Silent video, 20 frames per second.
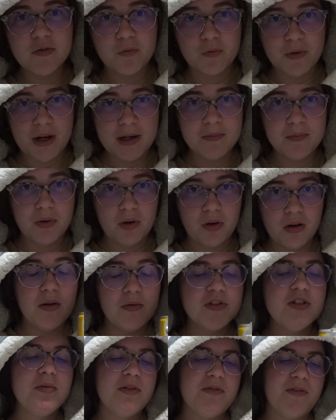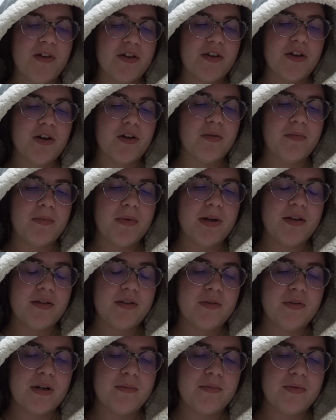Red Bull. To be fair though, my other
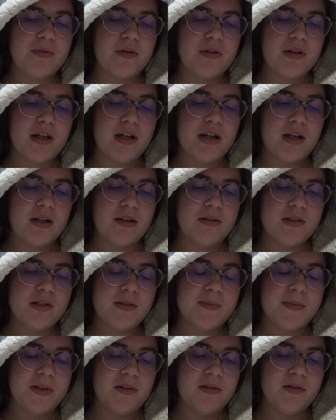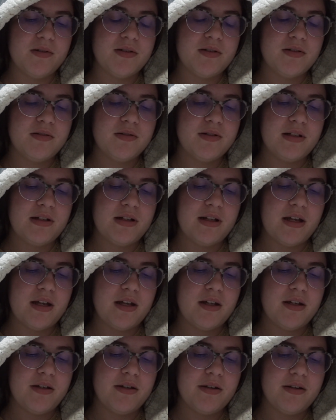Red Bull got spilt
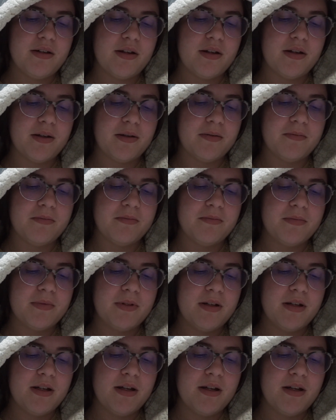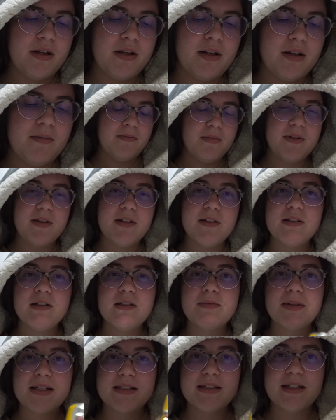today. Um, but this is
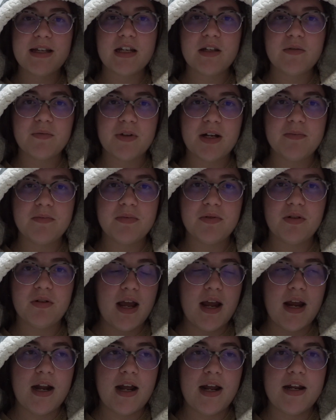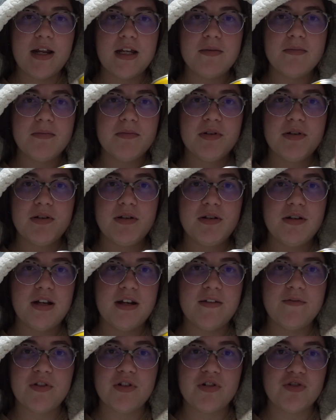my second Red Bull and I am
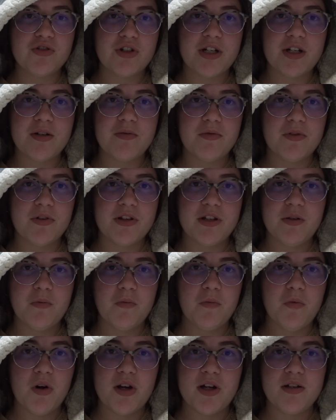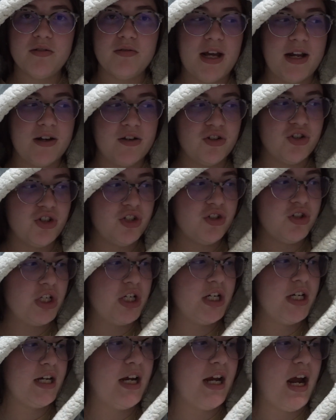never drink more than one energy
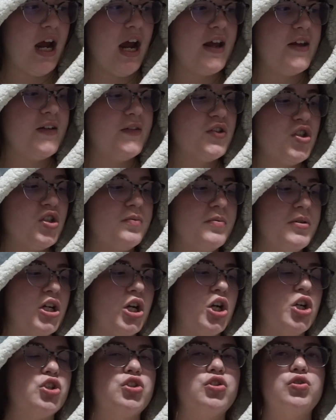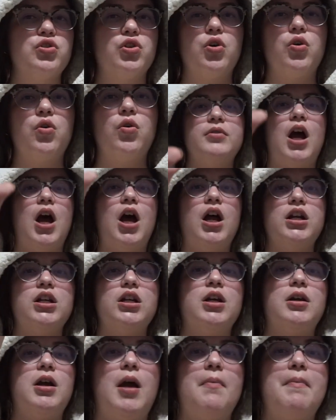drink. I have just been so
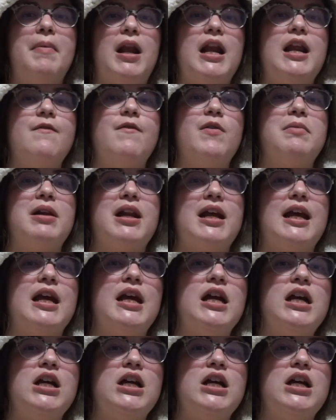unbelievably